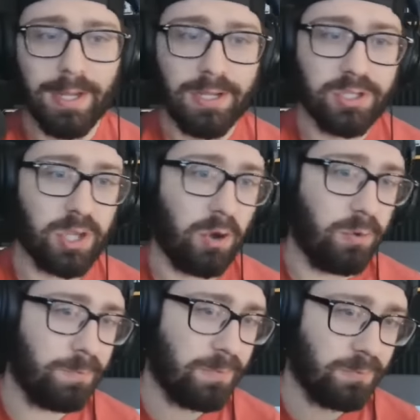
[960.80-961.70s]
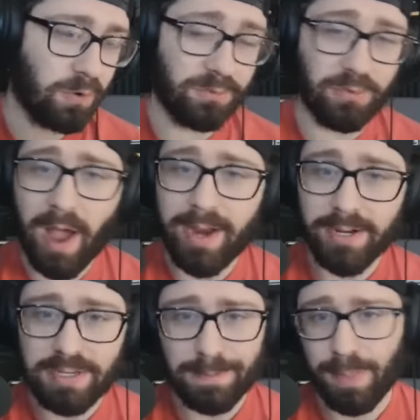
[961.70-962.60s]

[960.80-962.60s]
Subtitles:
So for the Flyers,